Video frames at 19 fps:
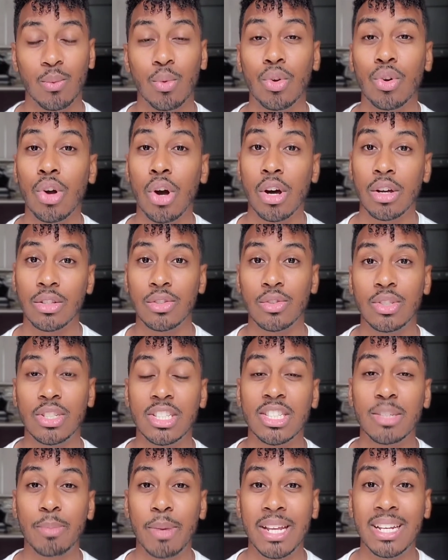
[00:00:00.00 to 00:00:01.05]
will cause you
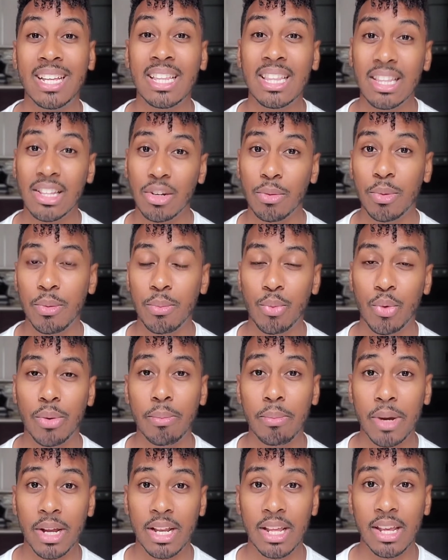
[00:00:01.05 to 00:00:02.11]
to spend a little bit more
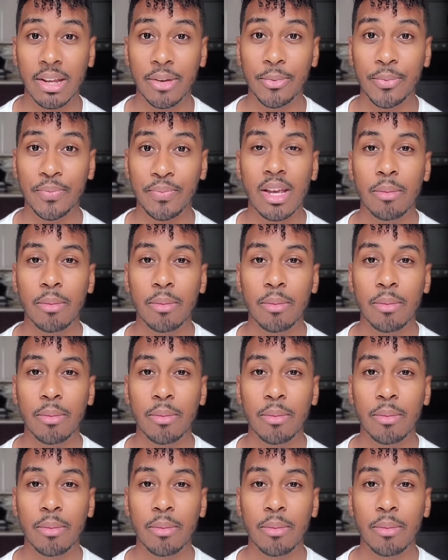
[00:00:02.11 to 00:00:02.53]
money,